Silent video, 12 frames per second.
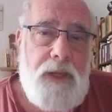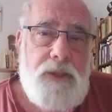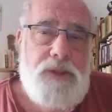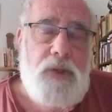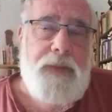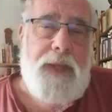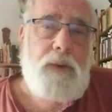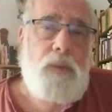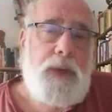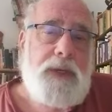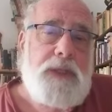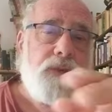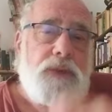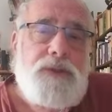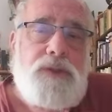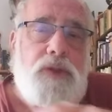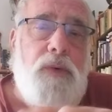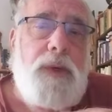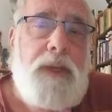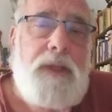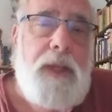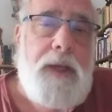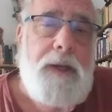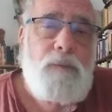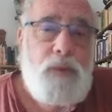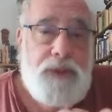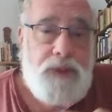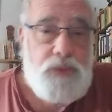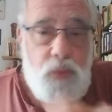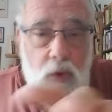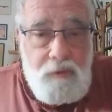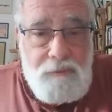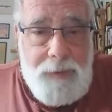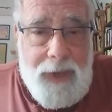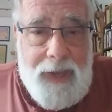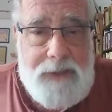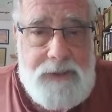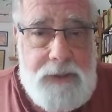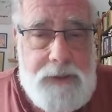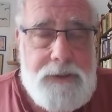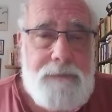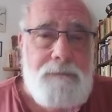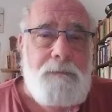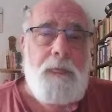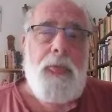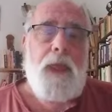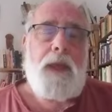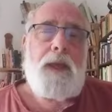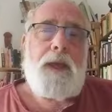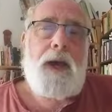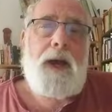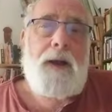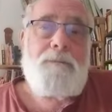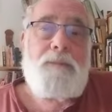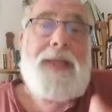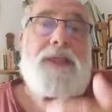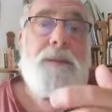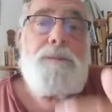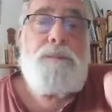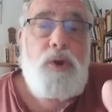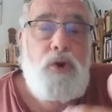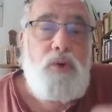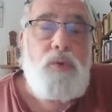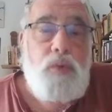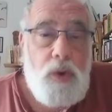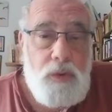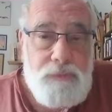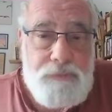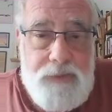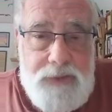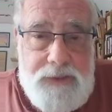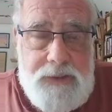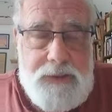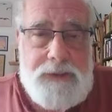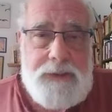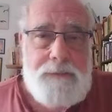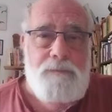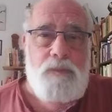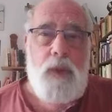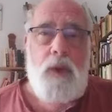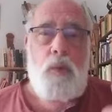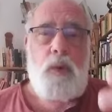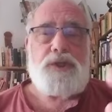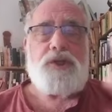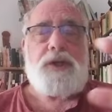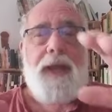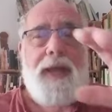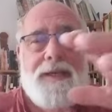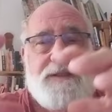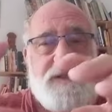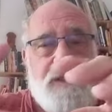So that what Israel's doing then with this Wolfpack system and the Blue Wolf system, which takes